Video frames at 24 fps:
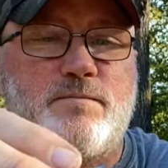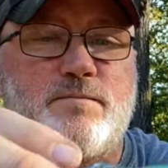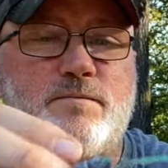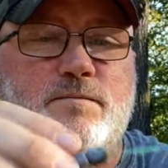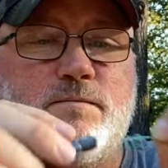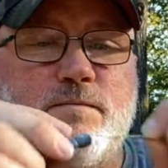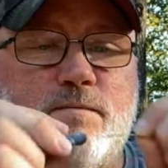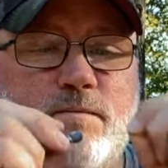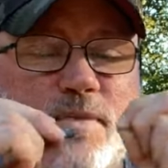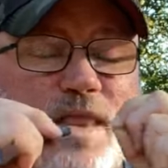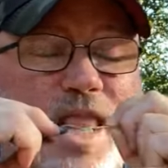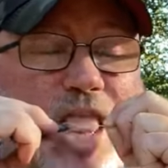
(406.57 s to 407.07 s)

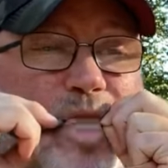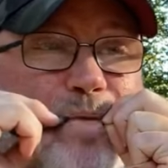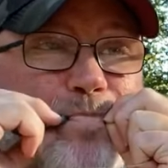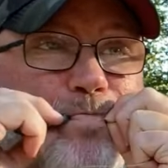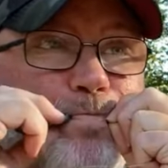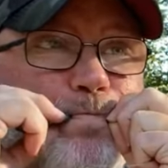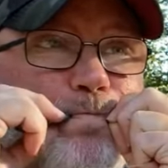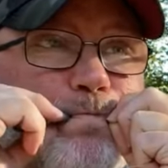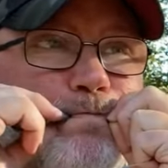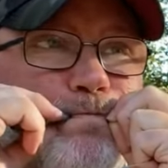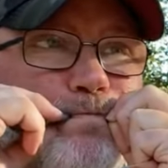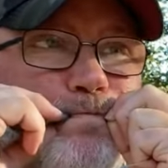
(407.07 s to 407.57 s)

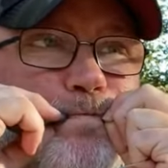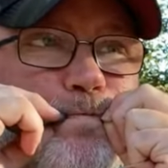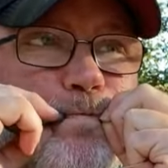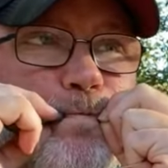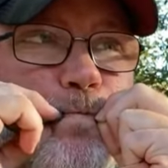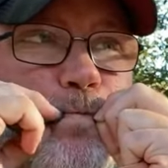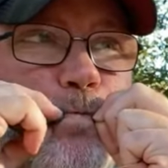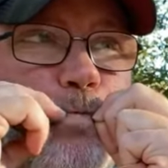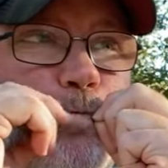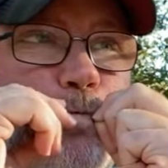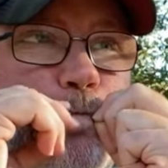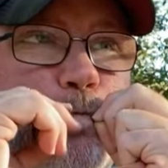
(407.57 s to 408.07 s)

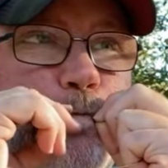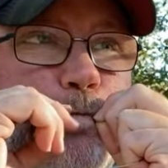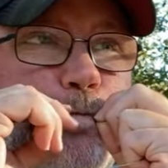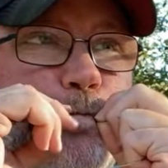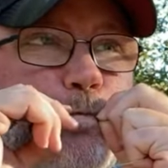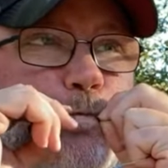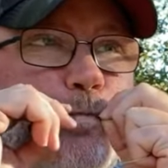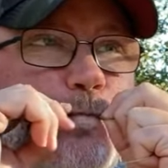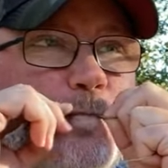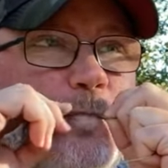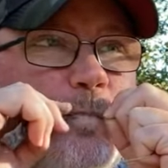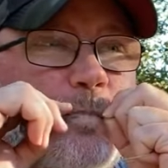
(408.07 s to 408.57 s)

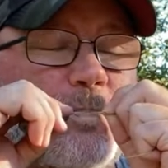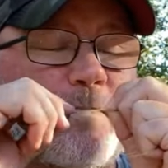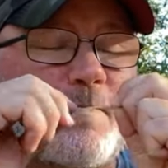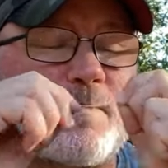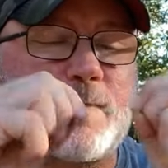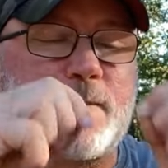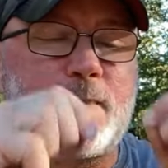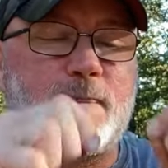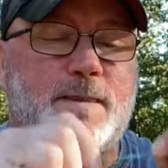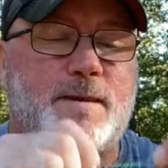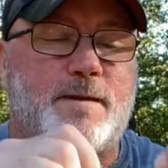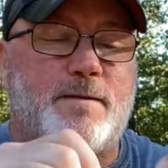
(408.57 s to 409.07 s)

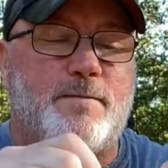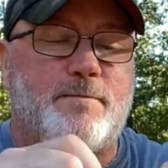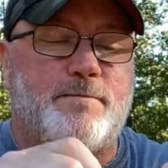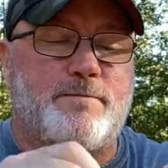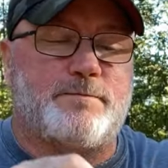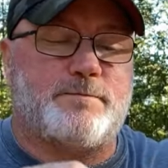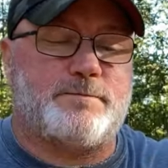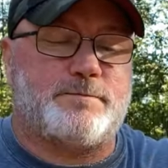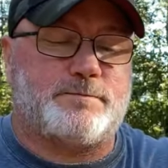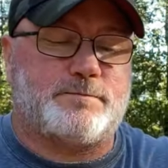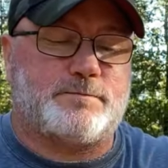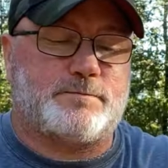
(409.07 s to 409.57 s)

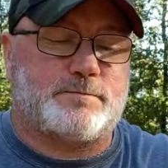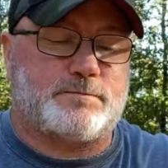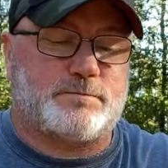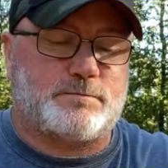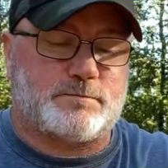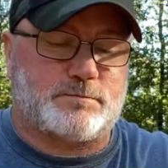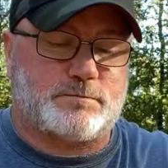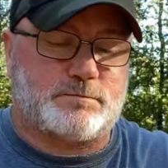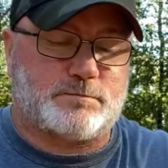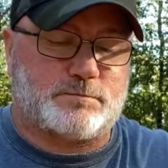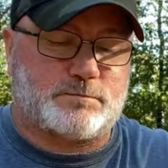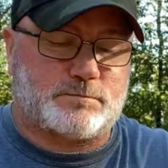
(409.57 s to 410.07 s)

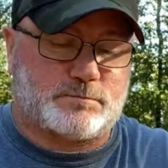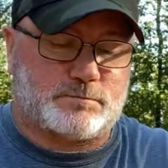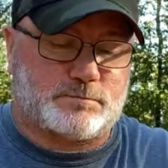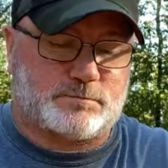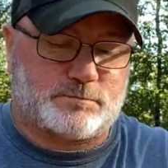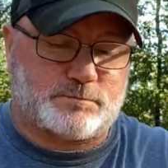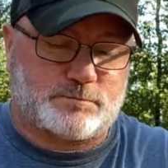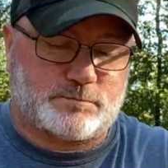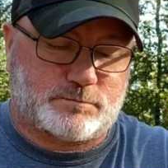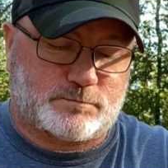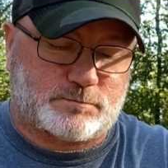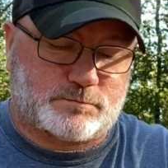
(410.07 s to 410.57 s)

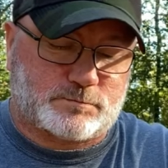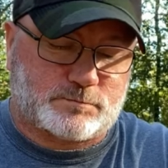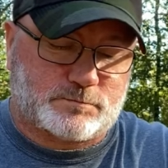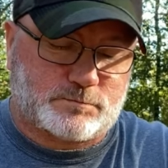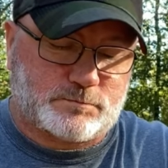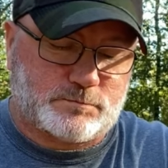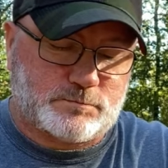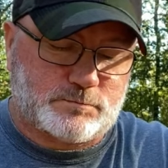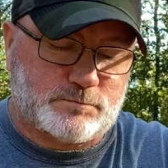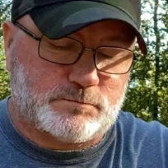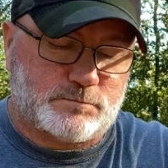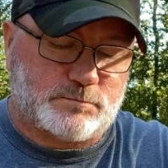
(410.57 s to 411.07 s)

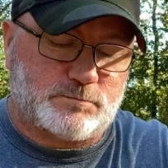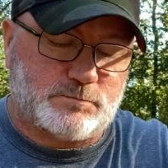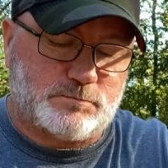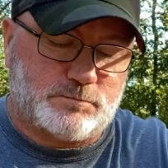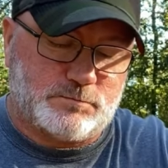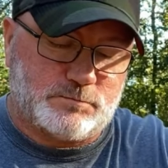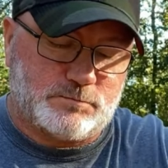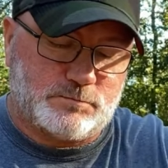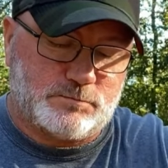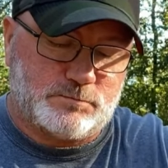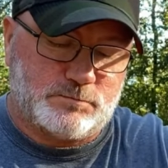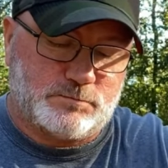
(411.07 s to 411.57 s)

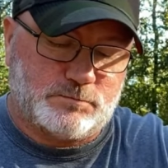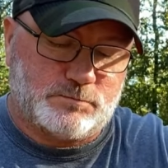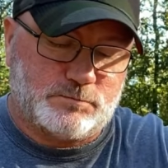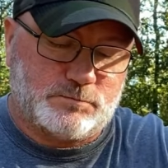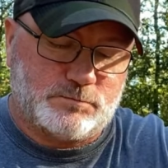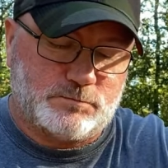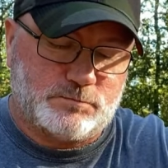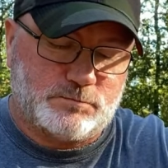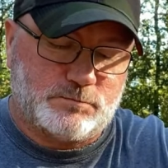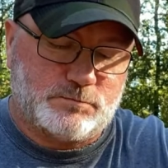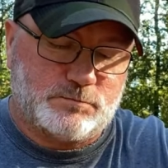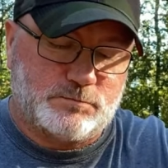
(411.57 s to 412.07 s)

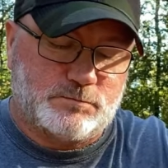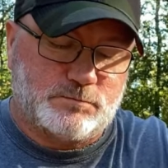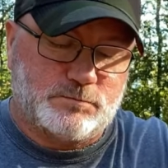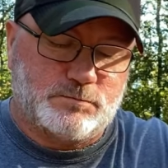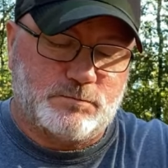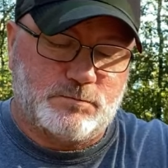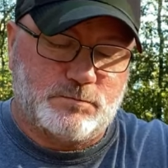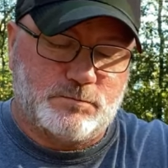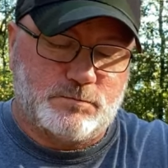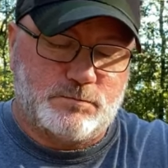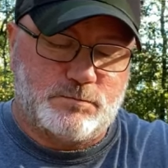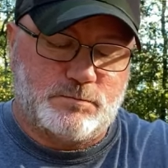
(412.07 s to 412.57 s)

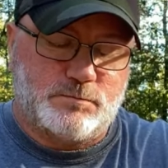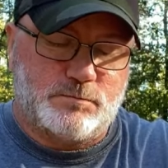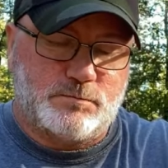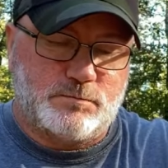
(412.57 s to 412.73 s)
Nobody speaks.